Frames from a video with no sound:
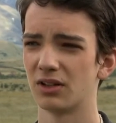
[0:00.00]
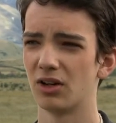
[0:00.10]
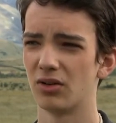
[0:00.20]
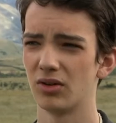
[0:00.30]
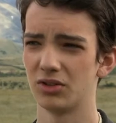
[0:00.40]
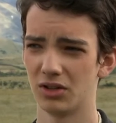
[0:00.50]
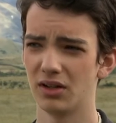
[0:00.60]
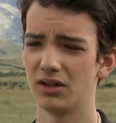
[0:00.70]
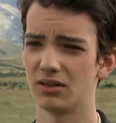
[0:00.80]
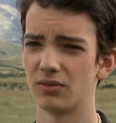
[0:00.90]
go on a
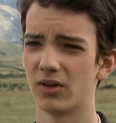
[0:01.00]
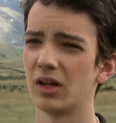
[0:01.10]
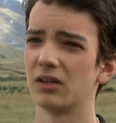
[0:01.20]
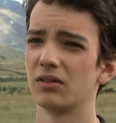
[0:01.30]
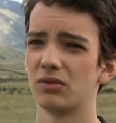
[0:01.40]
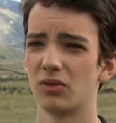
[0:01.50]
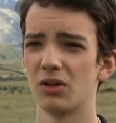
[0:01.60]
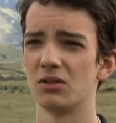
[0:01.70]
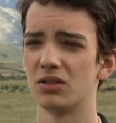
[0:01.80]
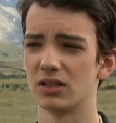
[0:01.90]
journey to find
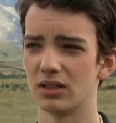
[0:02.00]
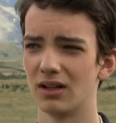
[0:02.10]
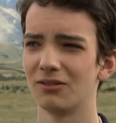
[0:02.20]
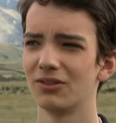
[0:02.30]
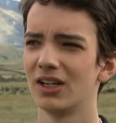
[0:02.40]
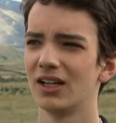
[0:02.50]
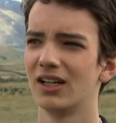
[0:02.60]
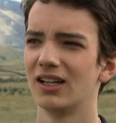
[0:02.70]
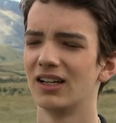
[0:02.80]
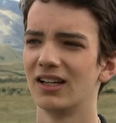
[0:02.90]
Rose, his love.
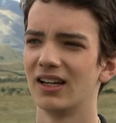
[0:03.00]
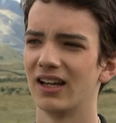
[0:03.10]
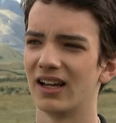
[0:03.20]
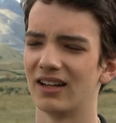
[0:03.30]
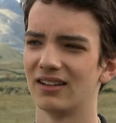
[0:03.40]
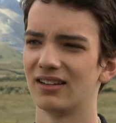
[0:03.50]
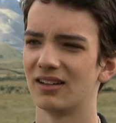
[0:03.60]
And